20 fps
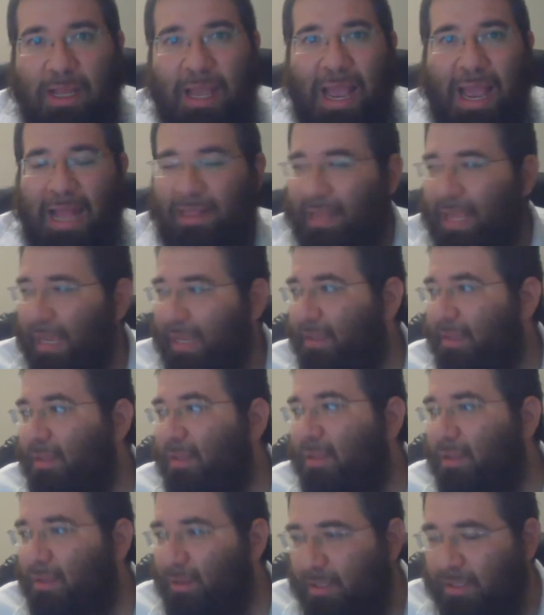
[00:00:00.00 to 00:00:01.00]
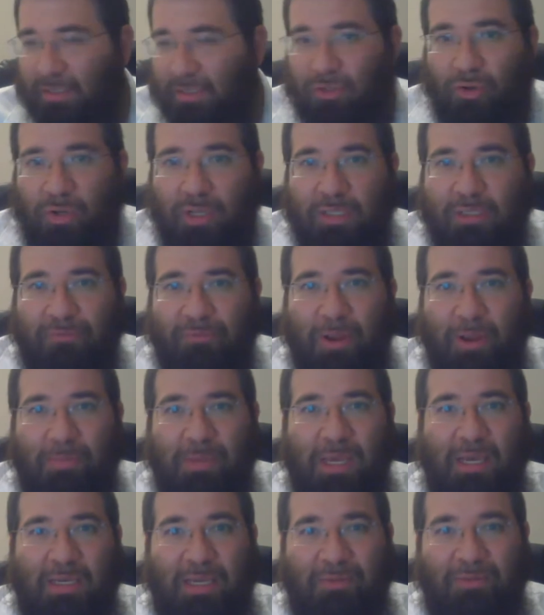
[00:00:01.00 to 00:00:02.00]
and like the students of Rabbi
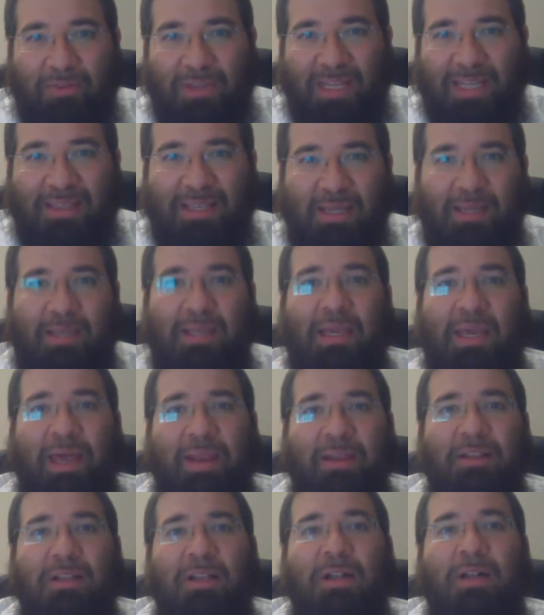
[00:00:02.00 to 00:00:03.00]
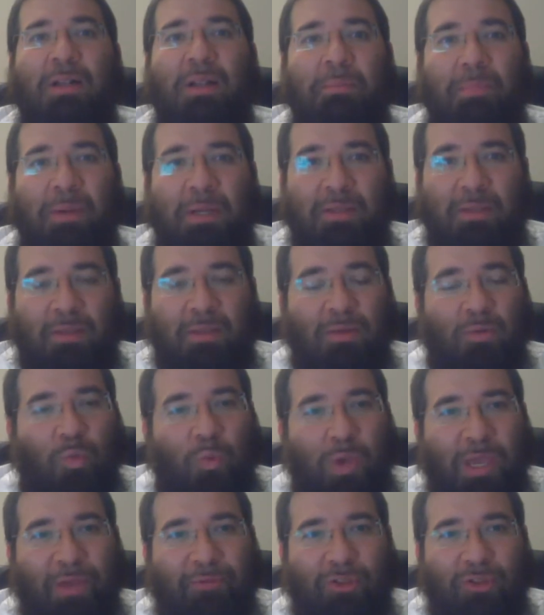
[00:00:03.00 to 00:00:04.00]
Akiva that didn't get it, but
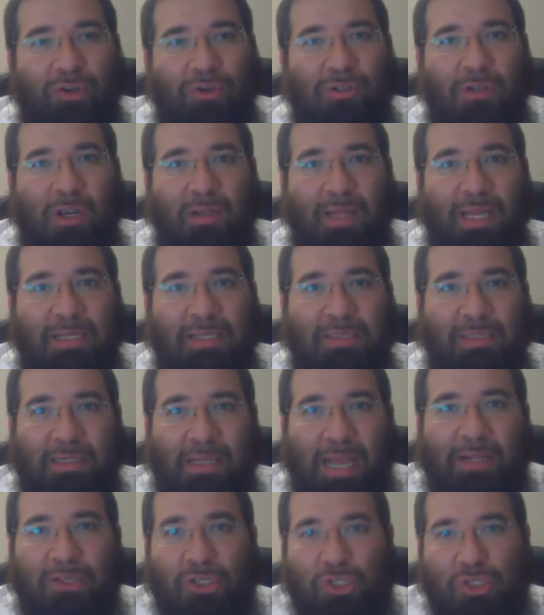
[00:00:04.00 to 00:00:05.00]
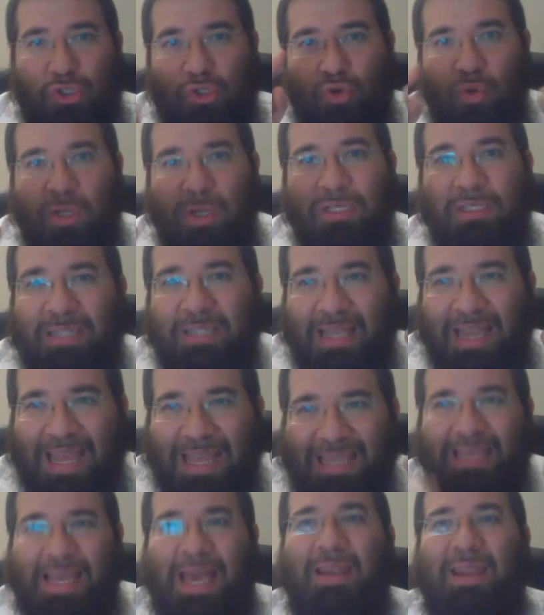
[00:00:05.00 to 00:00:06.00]
we have learned our lesson, and the students today
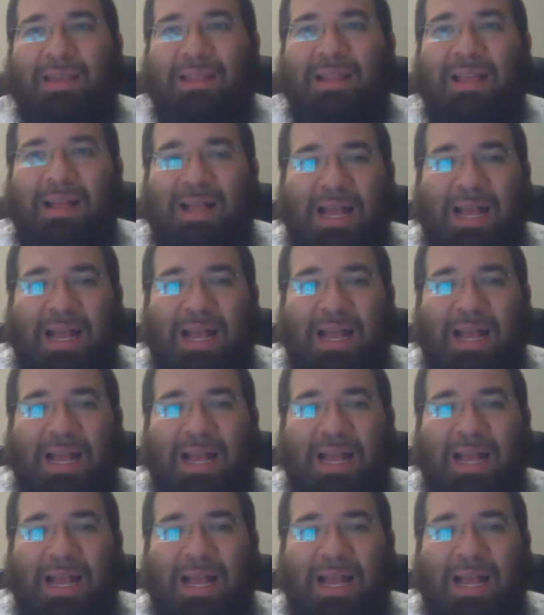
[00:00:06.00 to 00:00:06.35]
get it.